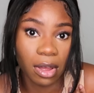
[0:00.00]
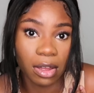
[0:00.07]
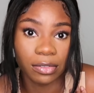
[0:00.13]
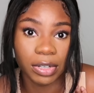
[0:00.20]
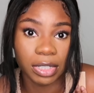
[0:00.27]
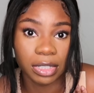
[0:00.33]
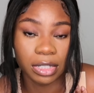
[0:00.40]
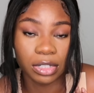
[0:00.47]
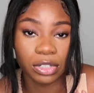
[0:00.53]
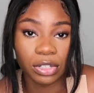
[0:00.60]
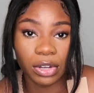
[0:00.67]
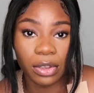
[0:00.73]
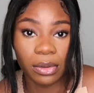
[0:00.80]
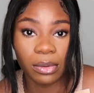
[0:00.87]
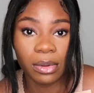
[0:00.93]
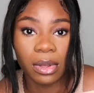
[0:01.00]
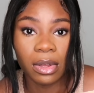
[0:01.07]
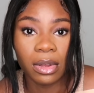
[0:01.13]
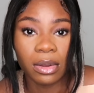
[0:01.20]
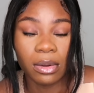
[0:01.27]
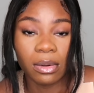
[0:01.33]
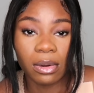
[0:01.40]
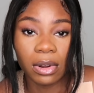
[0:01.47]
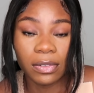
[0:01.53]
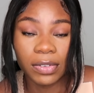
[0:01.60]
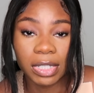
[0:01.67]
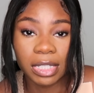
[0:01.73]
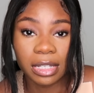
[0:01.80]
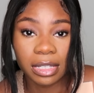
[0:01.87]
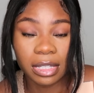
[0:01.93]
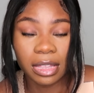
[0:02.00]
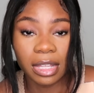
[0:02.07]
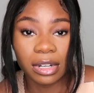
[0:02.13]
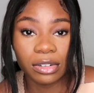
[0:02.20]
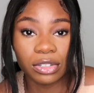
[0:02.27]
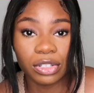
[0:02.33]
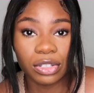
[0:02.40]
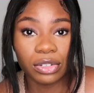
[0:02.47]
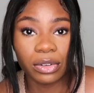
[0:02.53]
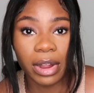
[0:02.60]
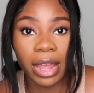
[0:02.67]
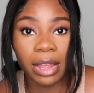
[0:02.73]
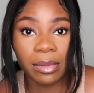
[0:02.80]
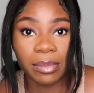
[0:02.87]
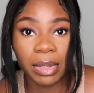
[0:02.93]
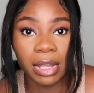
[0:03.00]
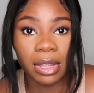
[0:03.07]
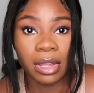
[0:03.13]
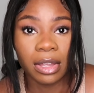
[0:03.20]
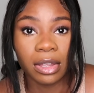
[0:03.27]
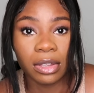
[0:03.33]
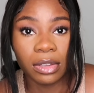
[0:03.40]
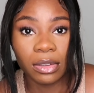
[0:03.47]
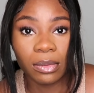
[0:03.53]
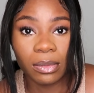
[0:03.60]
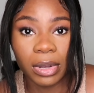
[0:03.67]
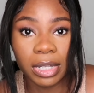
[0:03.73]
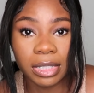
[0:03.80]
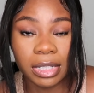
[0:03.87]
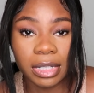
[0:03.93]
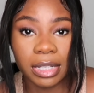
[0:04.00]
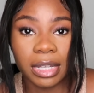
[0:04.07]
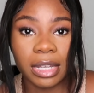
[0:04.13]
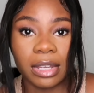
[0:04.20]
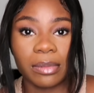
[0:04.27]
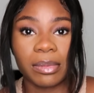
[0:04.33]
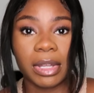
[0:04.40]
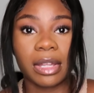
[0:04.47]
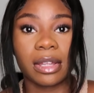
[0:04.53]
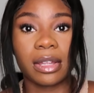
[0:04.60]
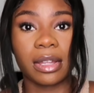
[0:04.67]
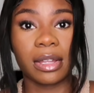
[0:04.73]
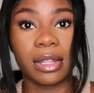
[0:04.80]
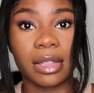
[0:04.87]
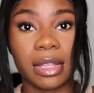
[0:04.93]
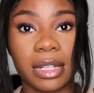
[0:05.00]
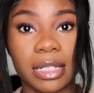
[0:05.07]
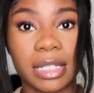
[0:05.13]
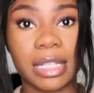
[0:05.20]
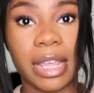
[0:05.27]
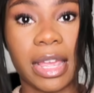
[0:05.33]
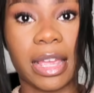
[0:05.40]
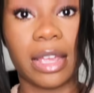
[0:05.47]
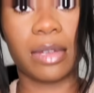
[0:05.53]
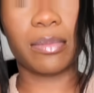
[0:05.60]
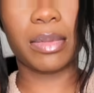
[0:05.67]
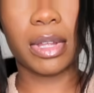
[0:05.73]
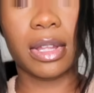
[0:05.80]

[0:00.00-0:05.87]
obviously show. Or if it's a thinner strap, you want to keep the tape